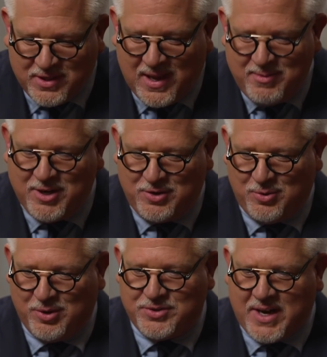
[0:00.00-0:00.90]
Climate
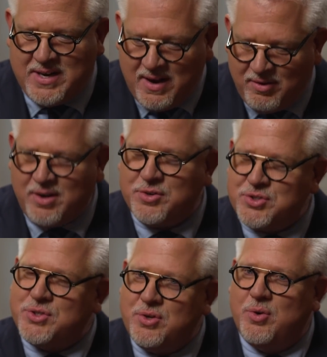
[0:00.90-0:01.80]
Accords, I never
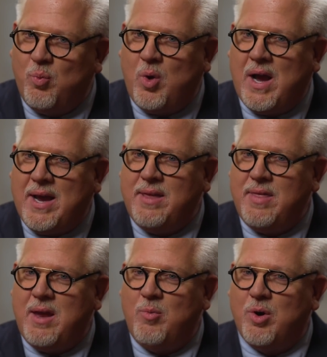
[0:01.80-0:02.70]
understood why
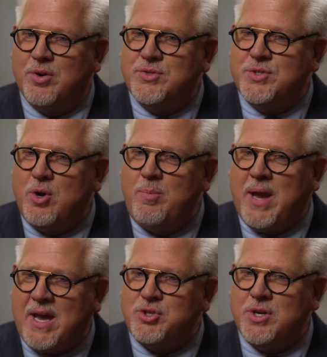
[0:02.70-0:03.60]
they were so
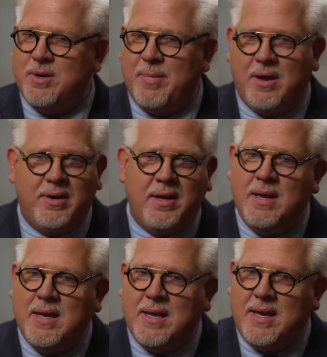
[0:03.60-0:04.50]
passionate about it.
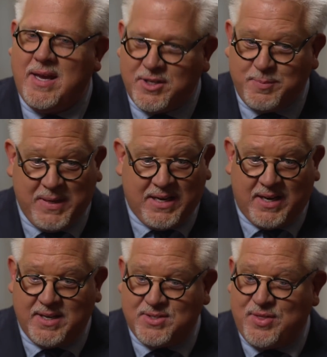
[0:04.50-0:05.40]
It's
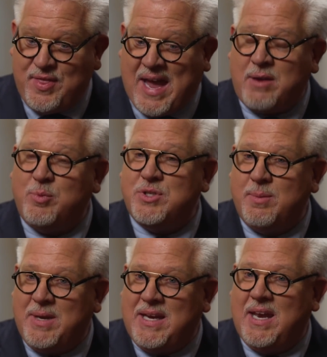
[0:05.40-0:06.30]
because that was
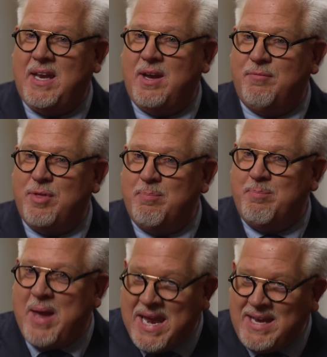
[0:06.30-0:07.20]
the beginning of the
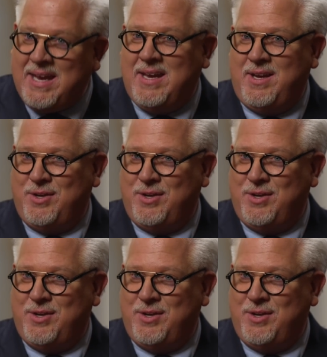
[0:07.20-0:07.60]
banking